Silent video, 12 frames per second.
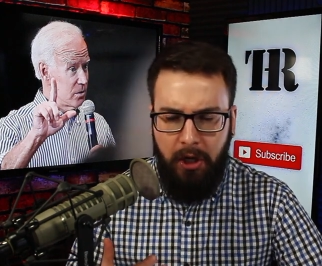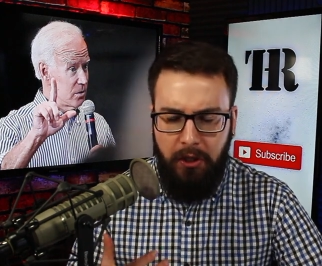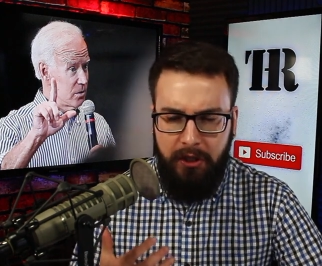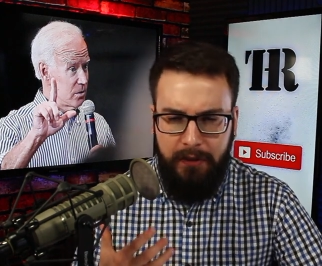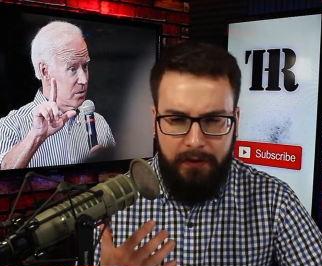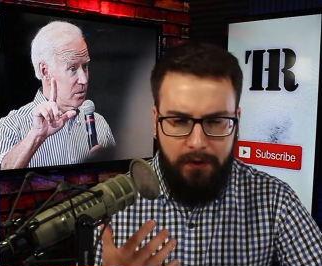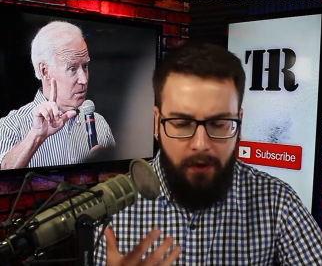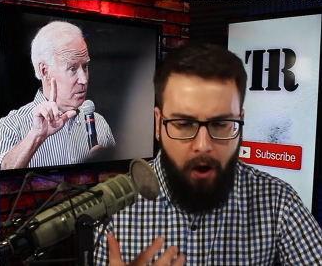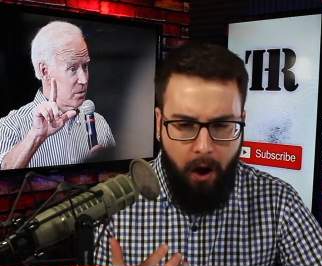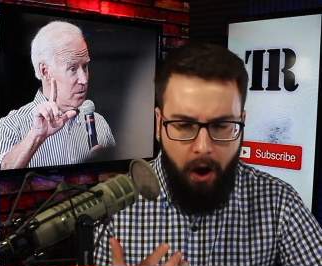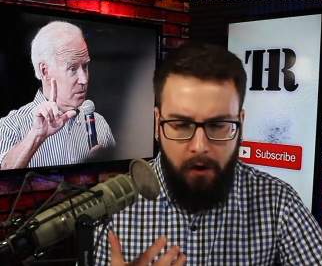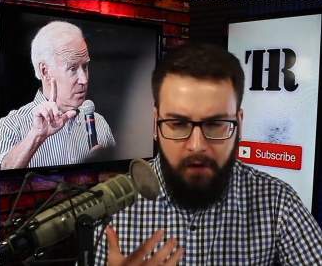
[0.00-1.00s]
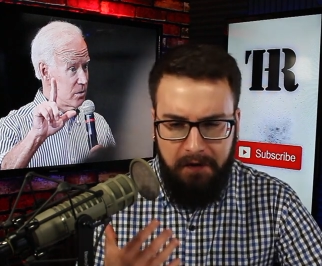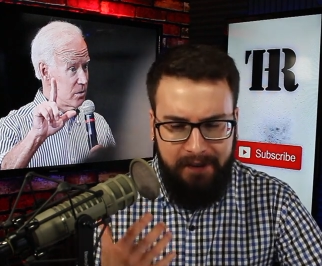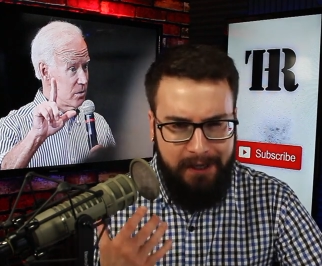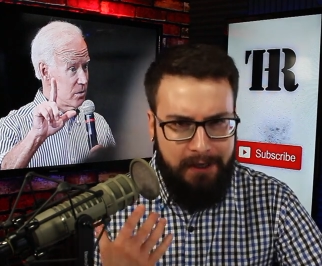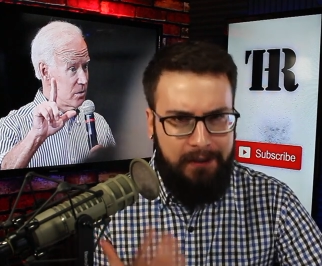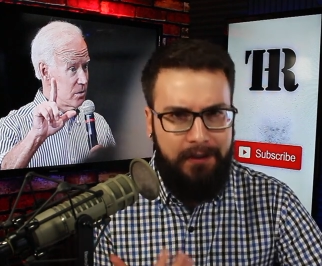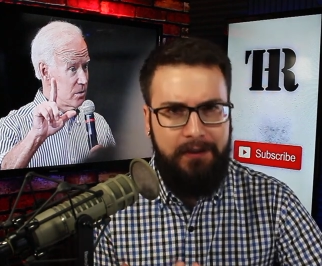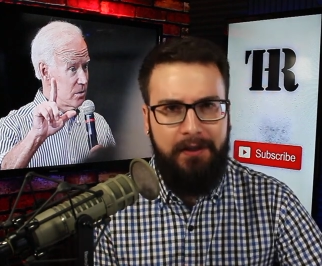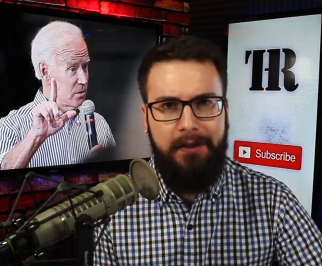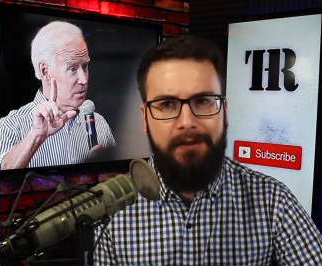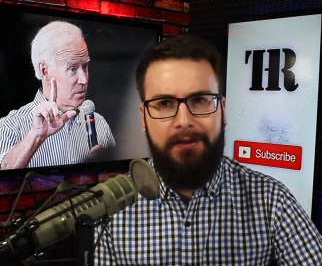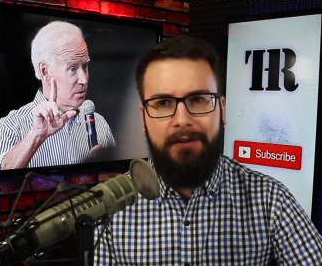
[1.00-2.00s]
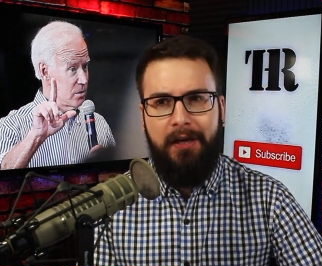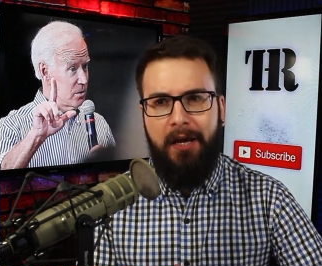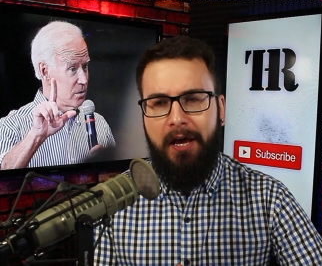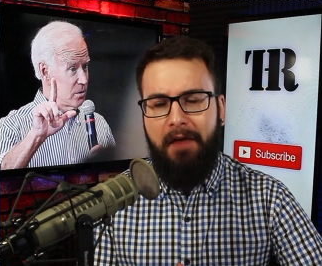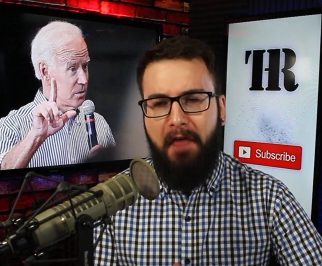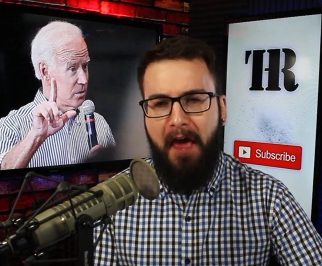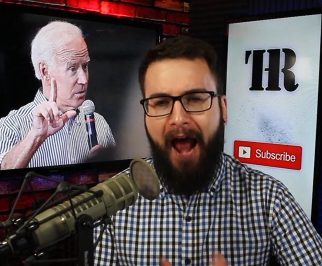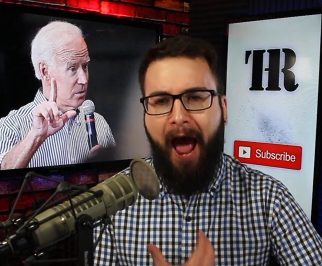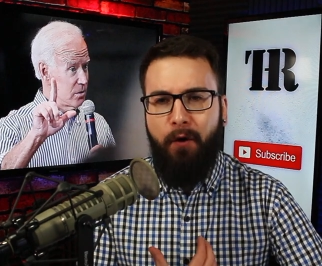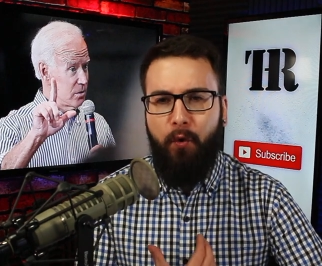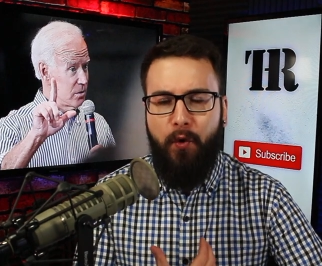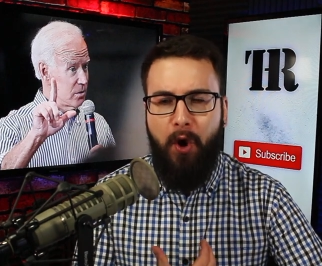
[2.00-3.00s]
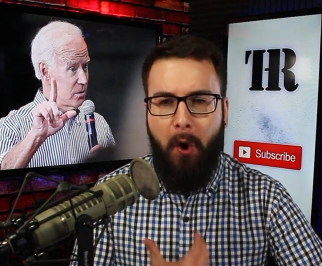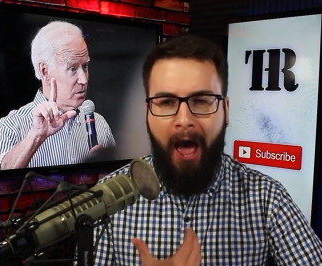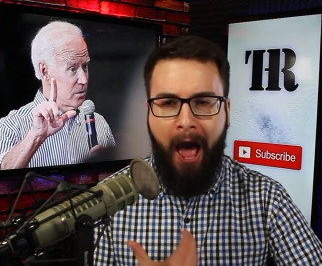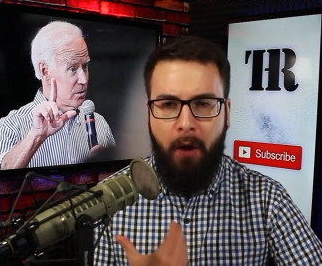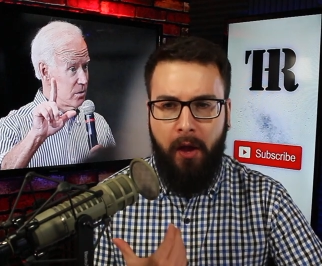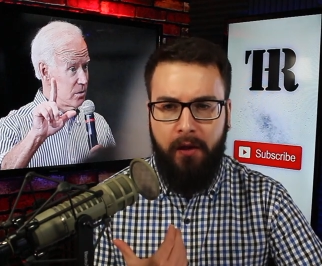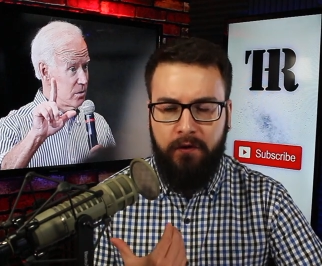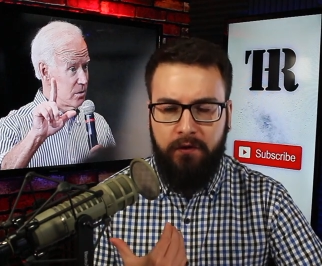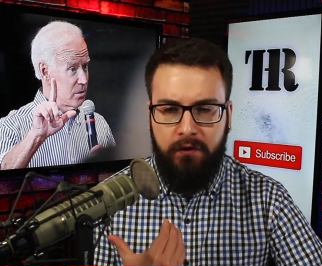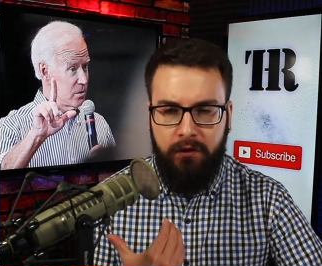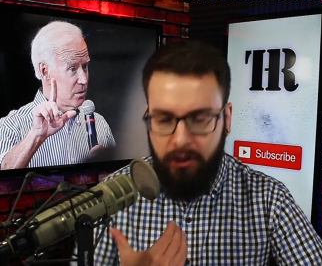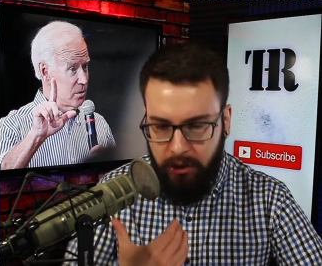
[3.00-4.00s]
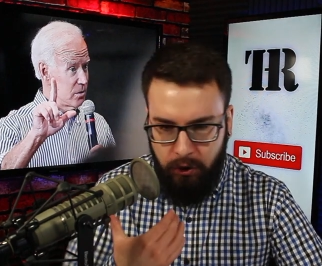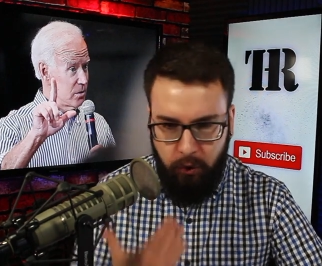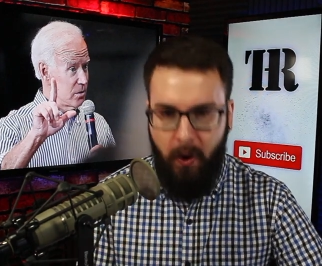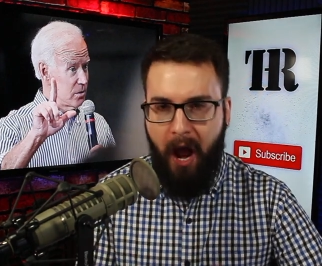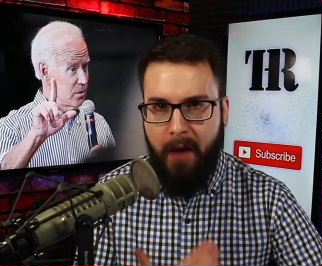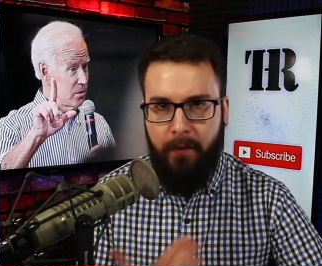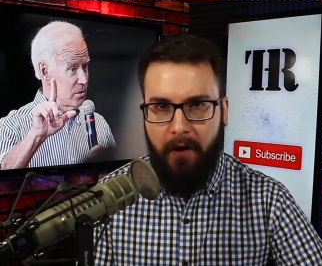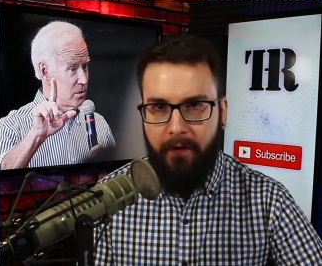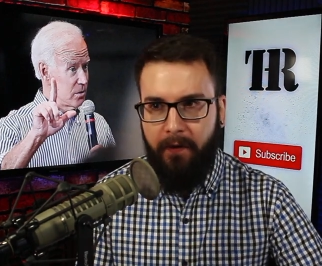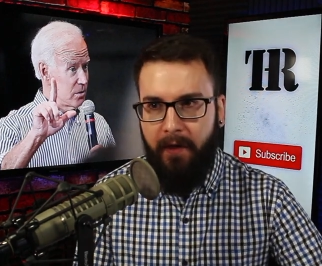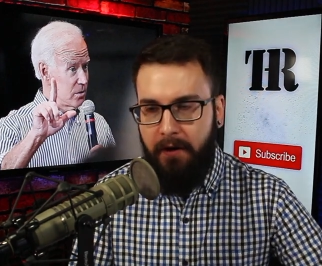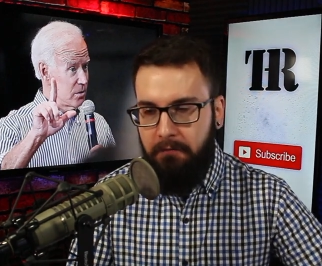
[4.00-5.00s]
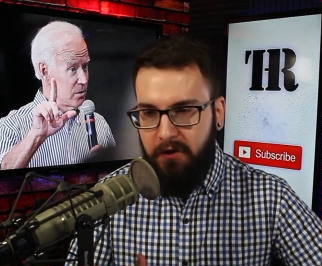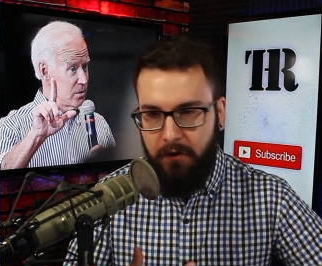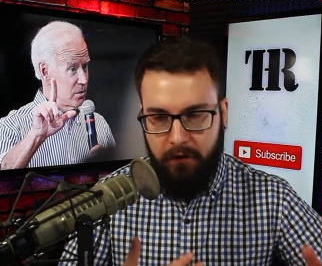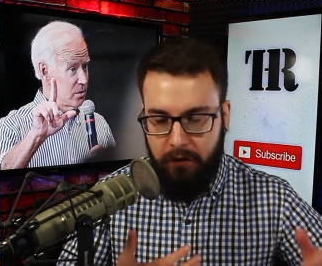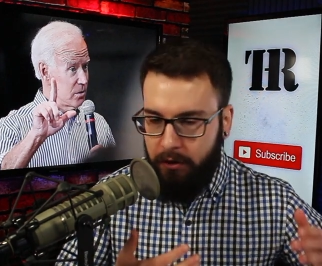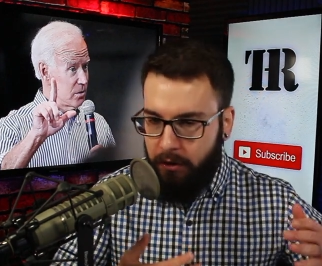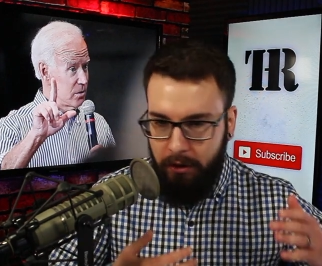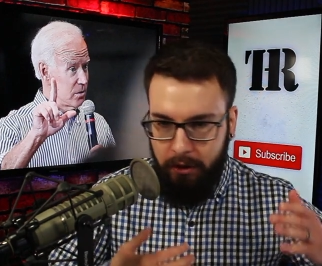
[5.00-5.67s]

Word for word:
Speaker 1: these long sentences that I don't know how else to describe other than just